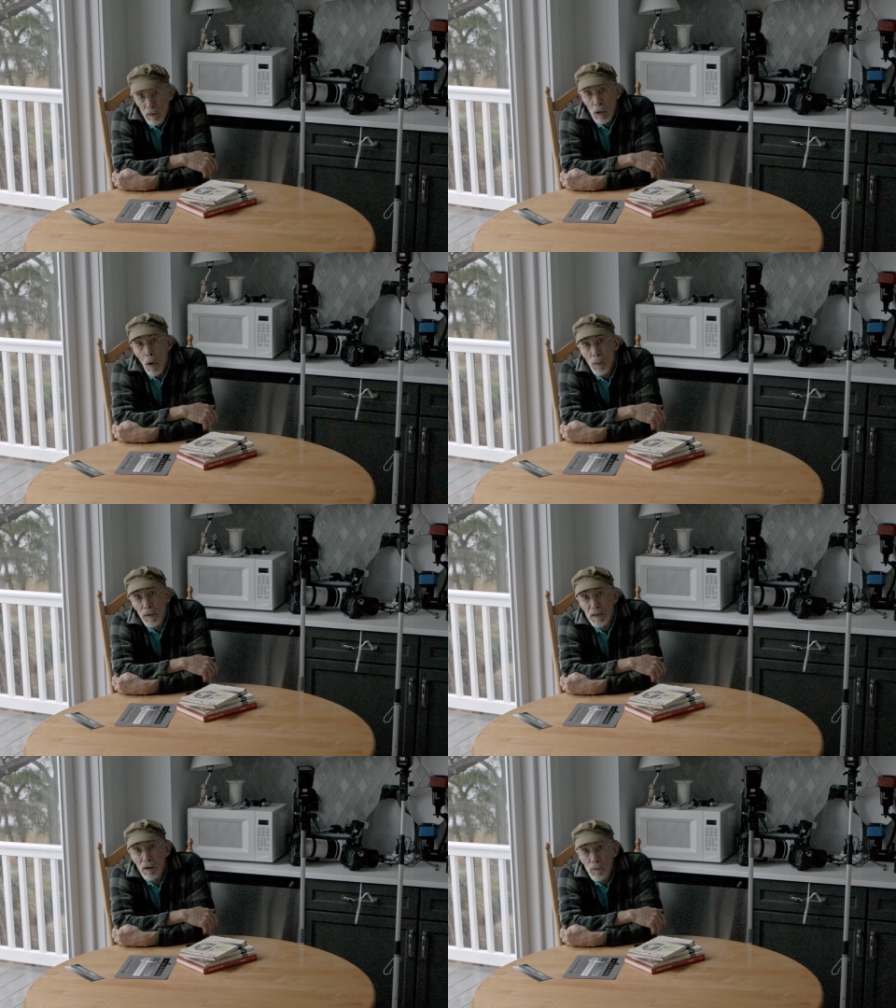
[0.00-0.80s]
The
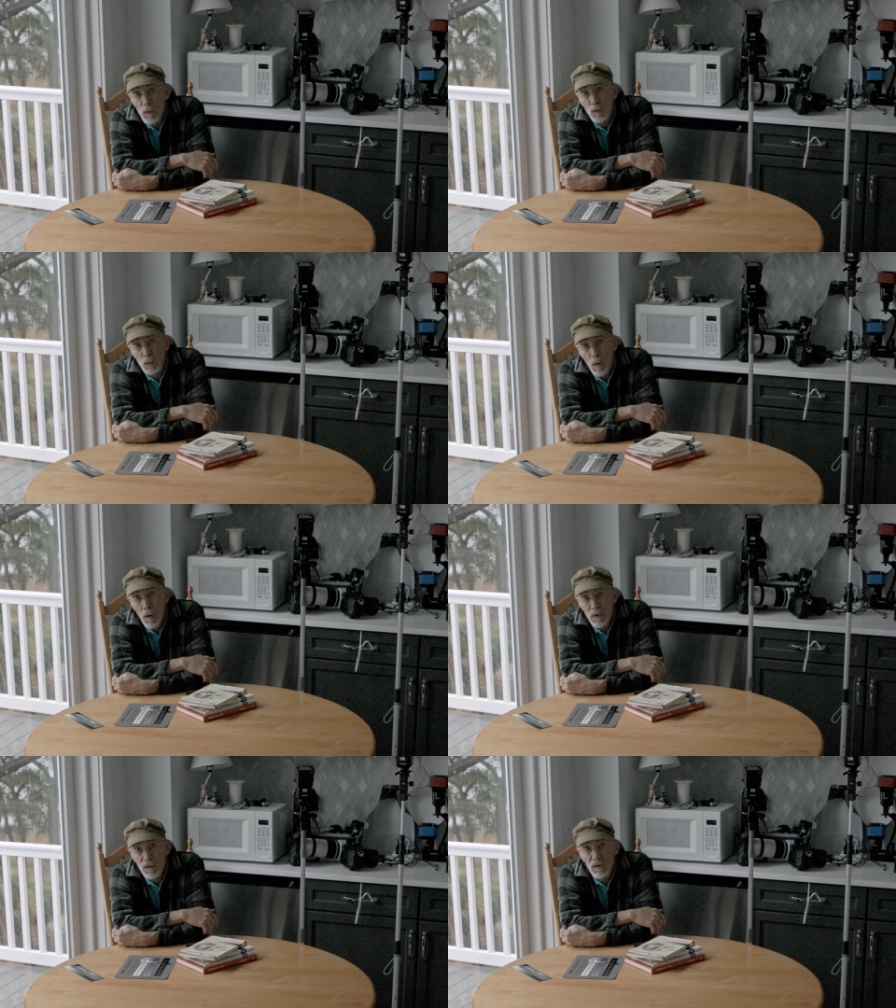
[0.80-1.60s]
only difference
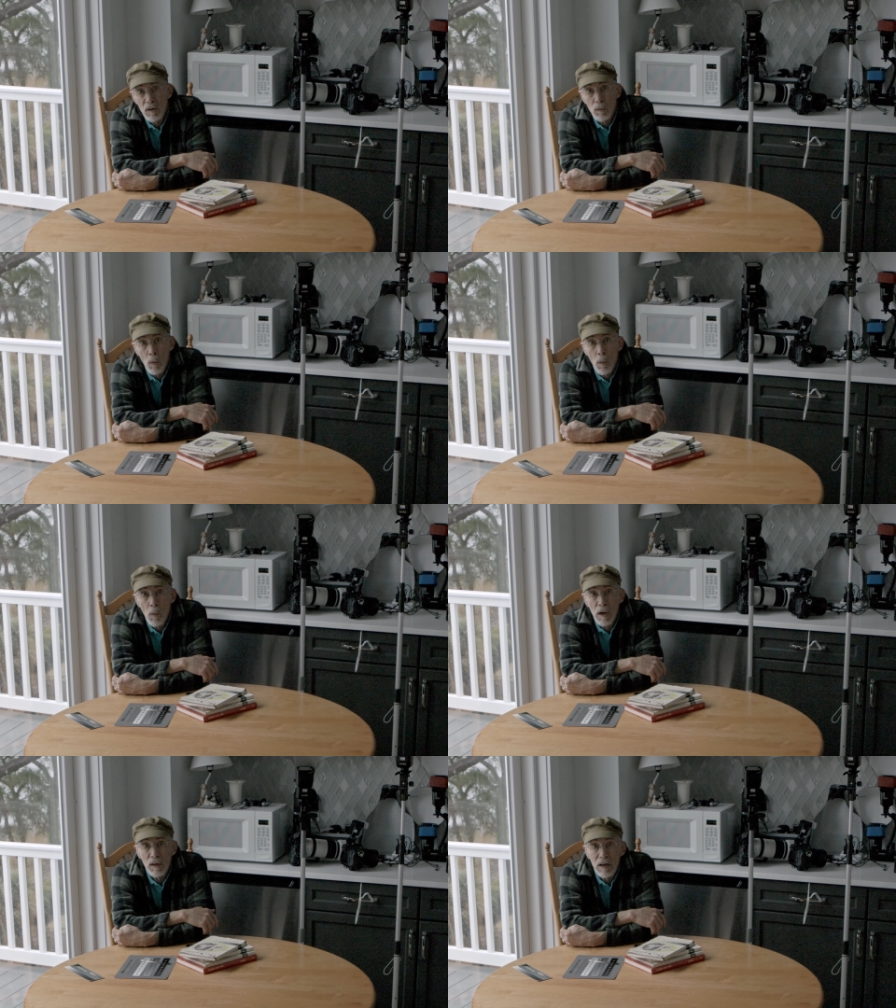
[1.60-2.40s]
was that
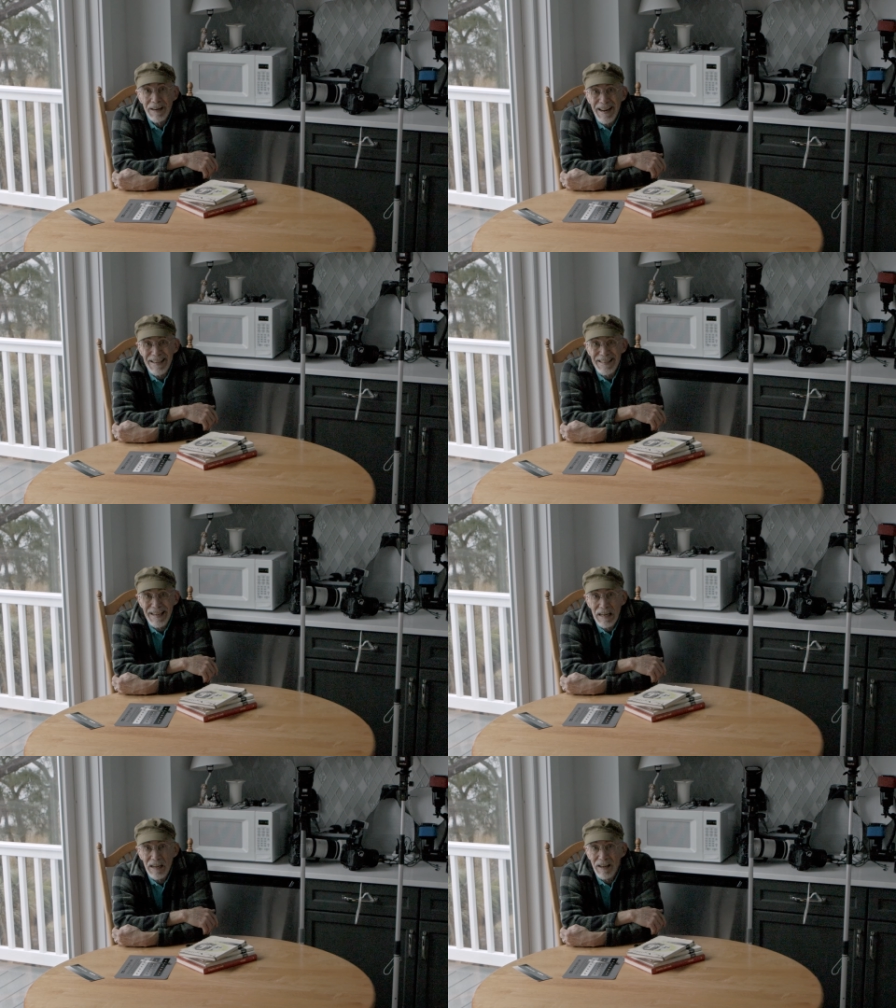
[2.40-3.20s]
in the late
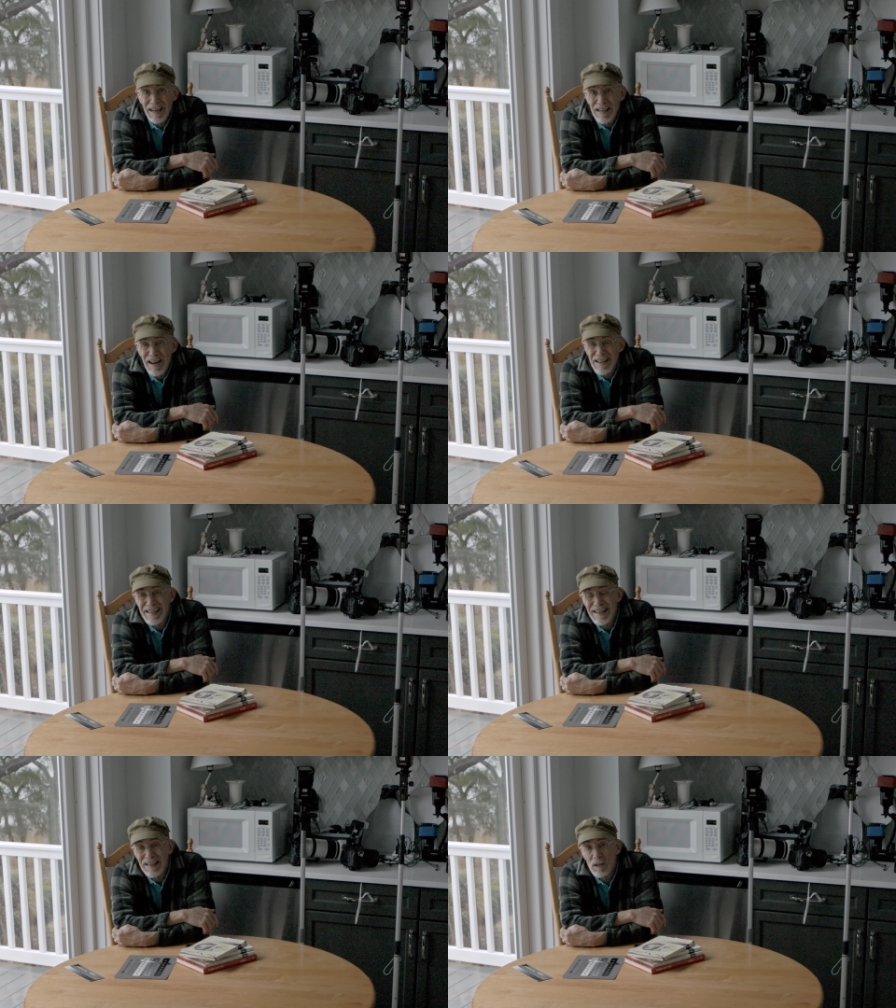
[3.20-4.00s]

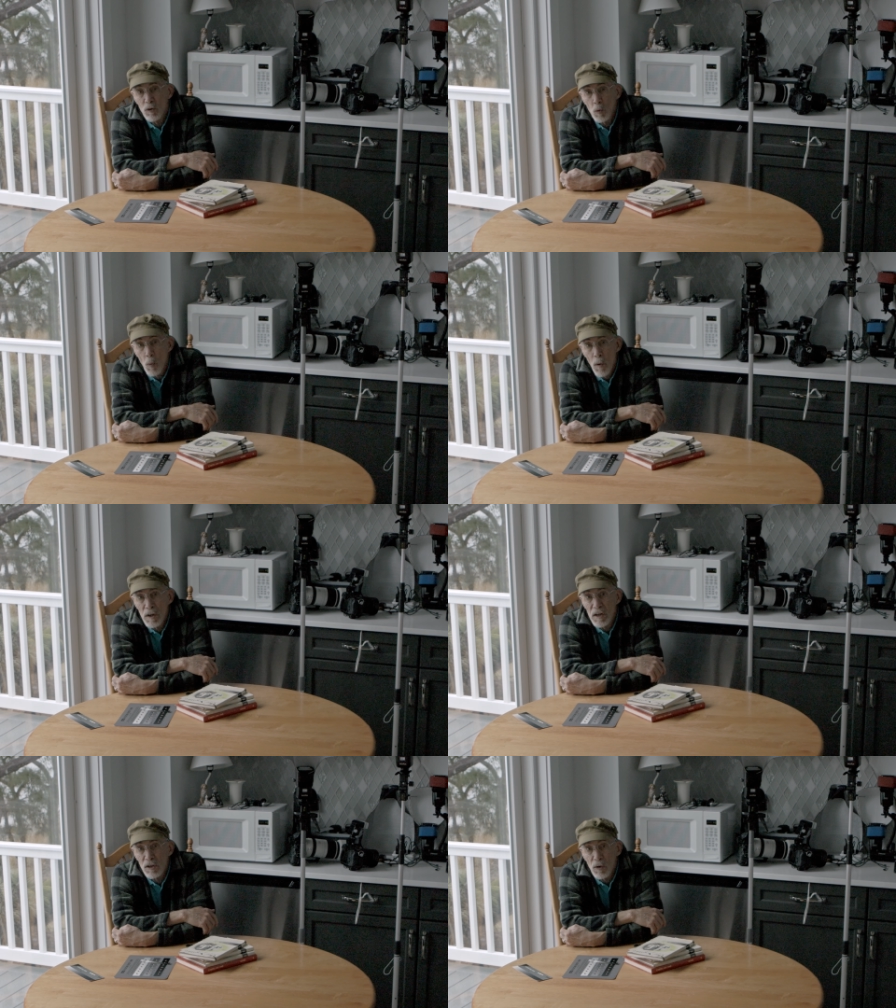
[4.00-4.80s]

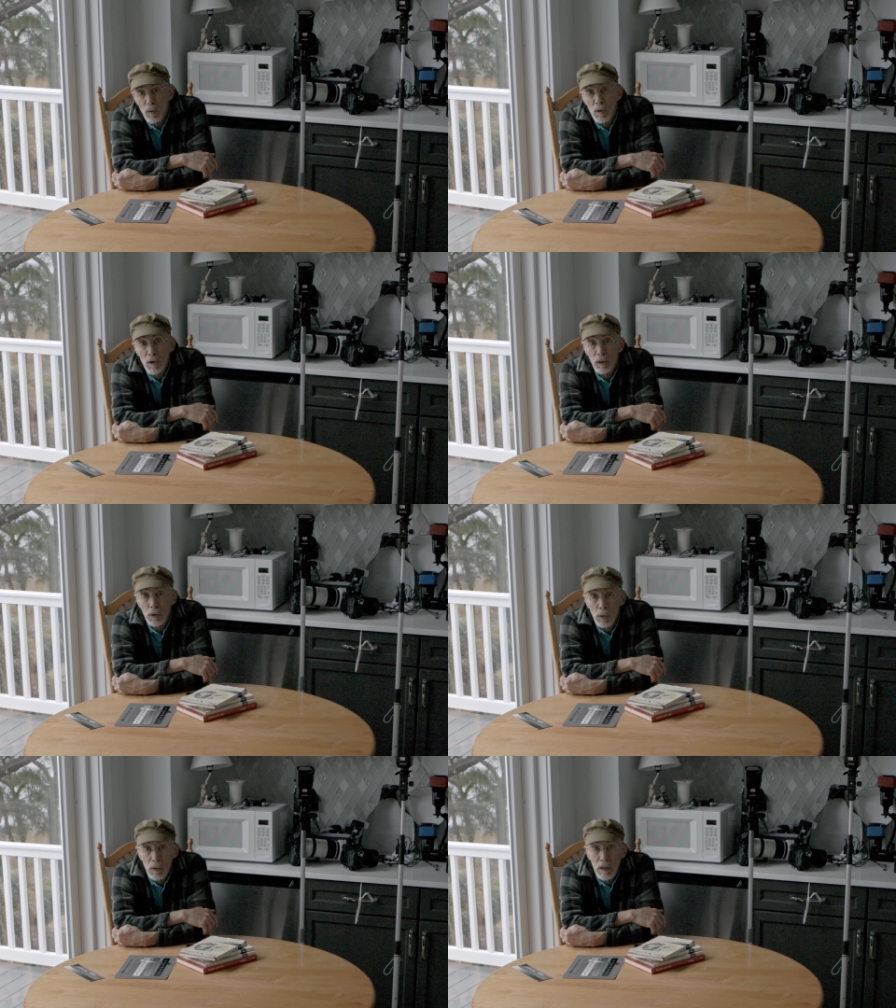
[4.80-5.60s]
1920s, early
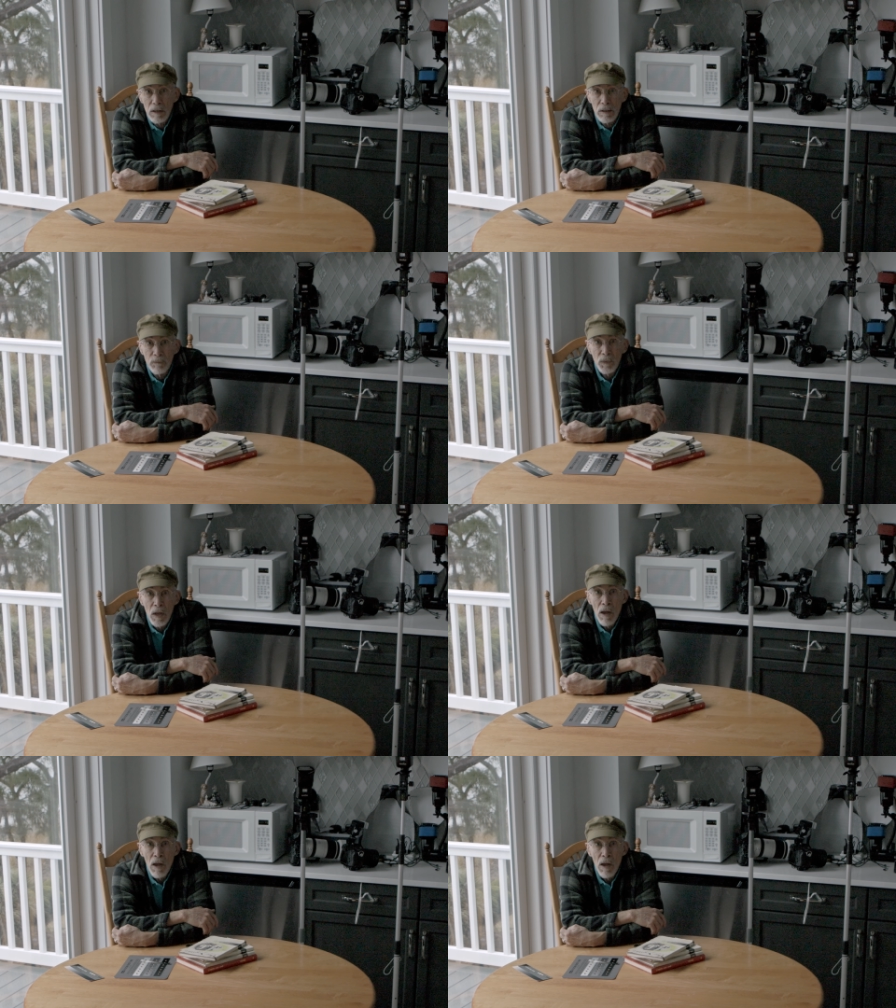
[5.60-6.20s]
30s,